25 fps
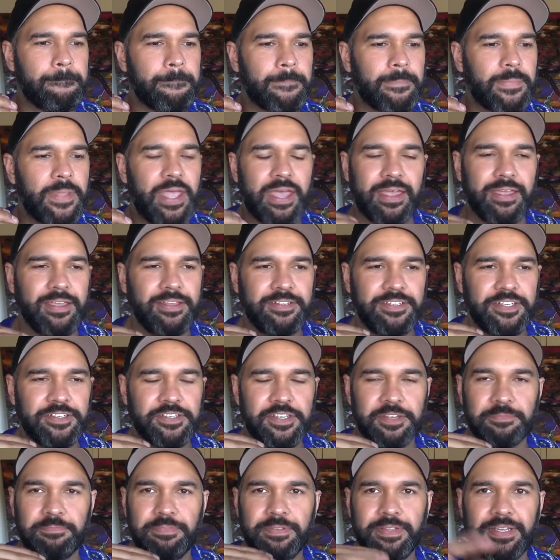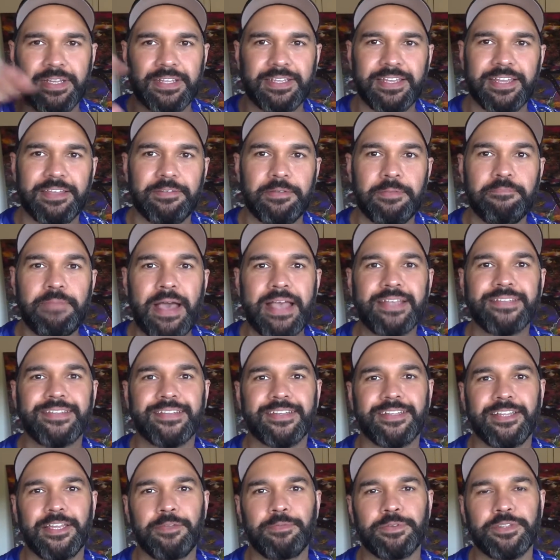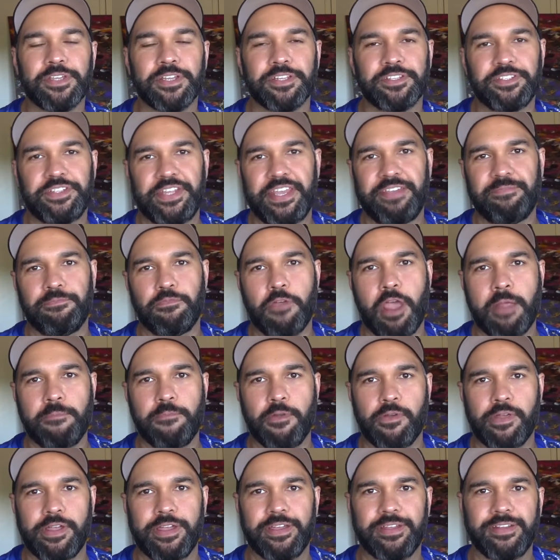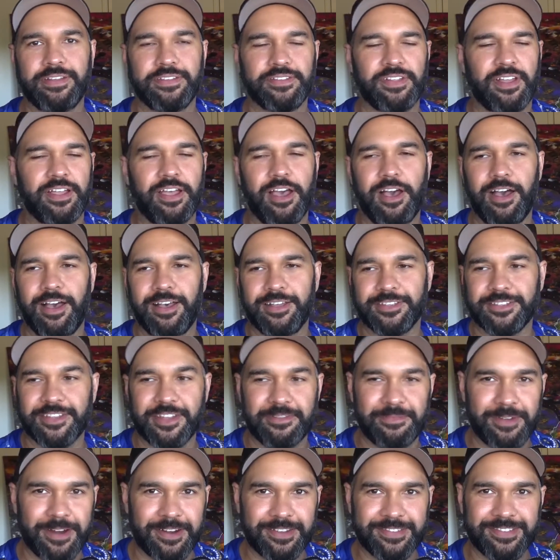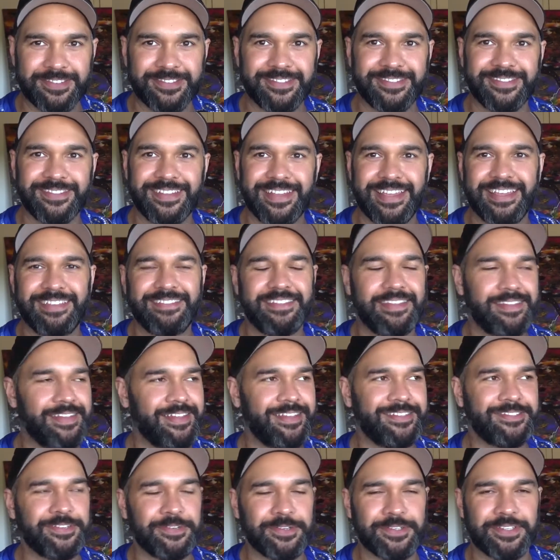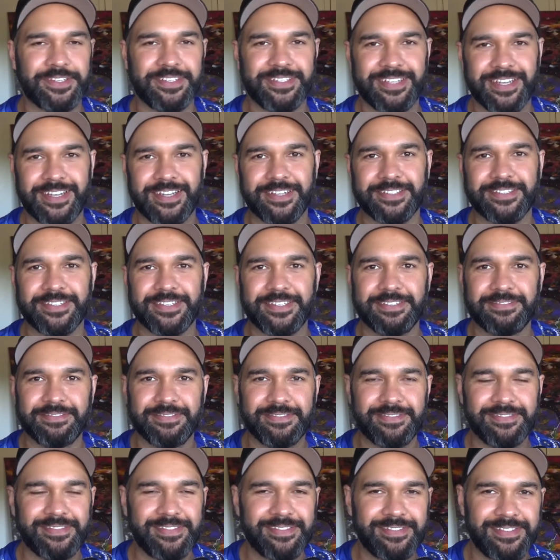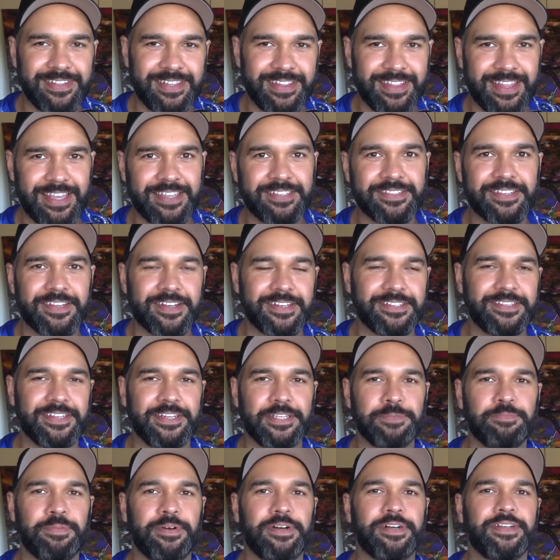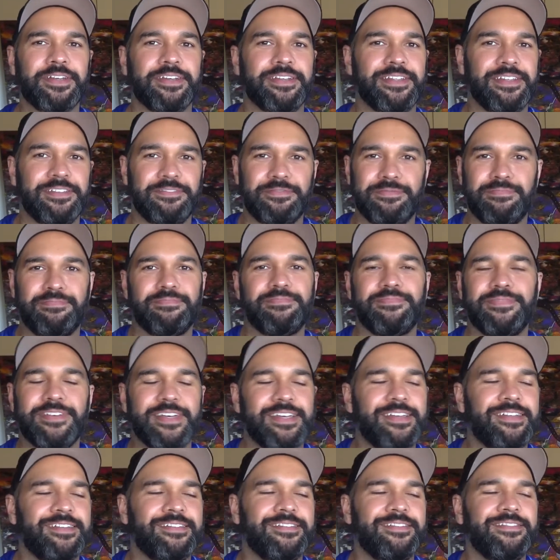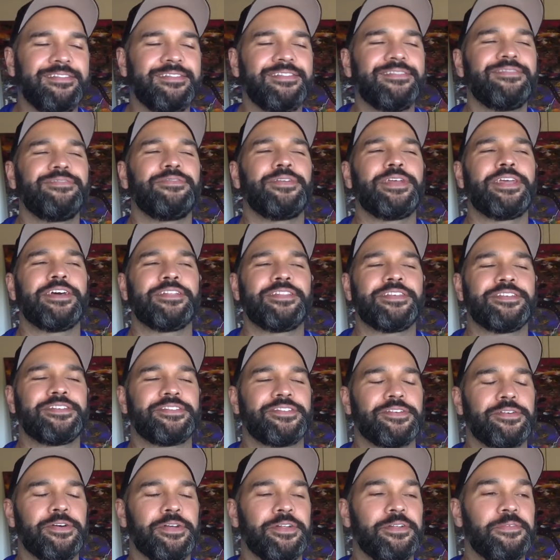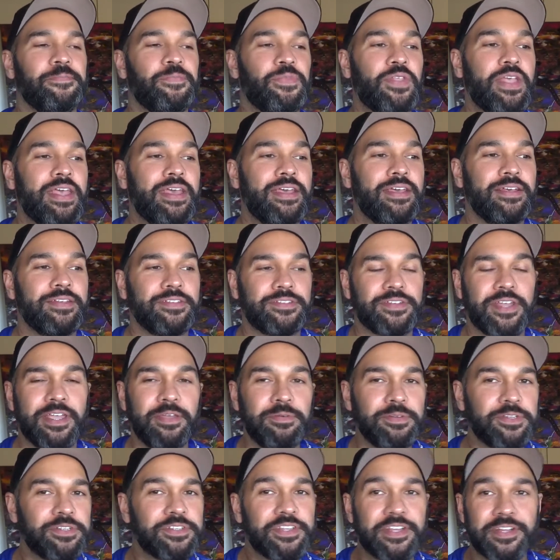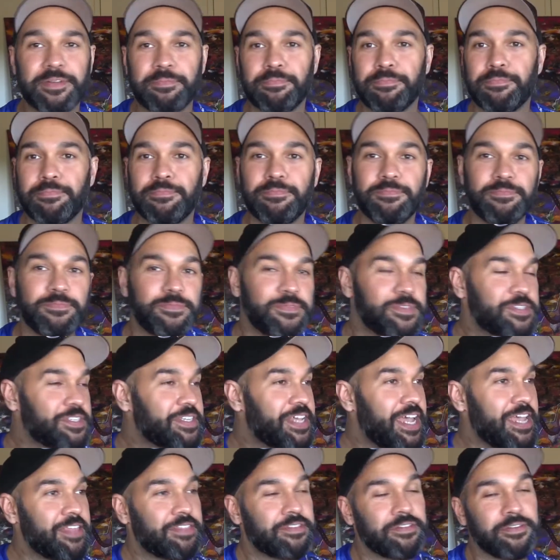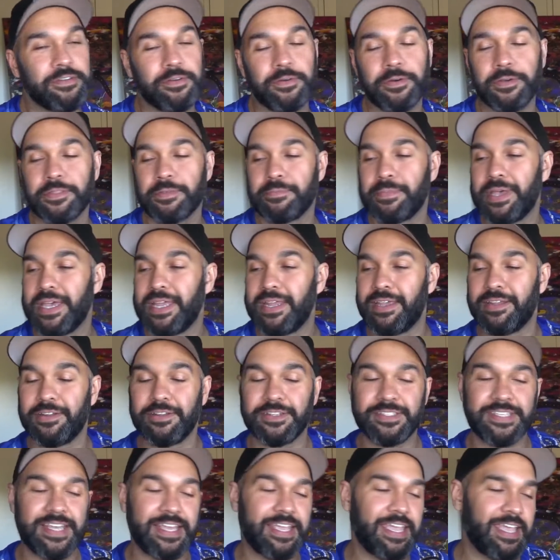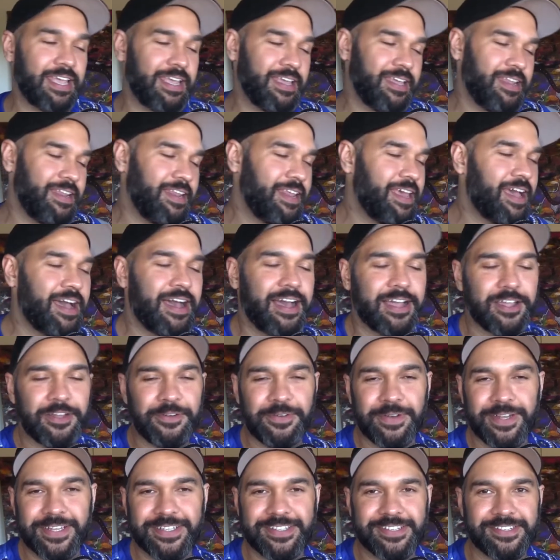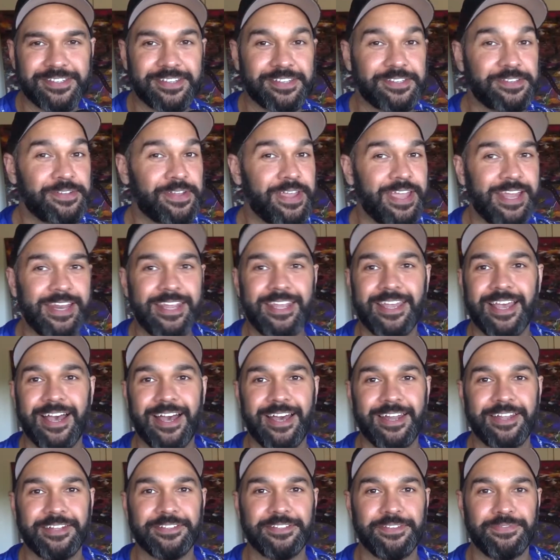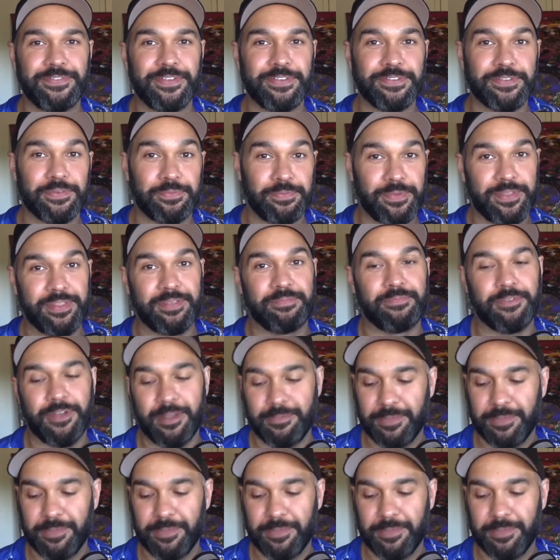yeah. He just he basically was going to Steve Bradbury it. He's like, Scott Morrison, he talks in tongues. He thinks God's in his pocket. We got this sorted. So he was just going to skate through all the media, not taking any hard questions, not do any hard interviews, and win the prime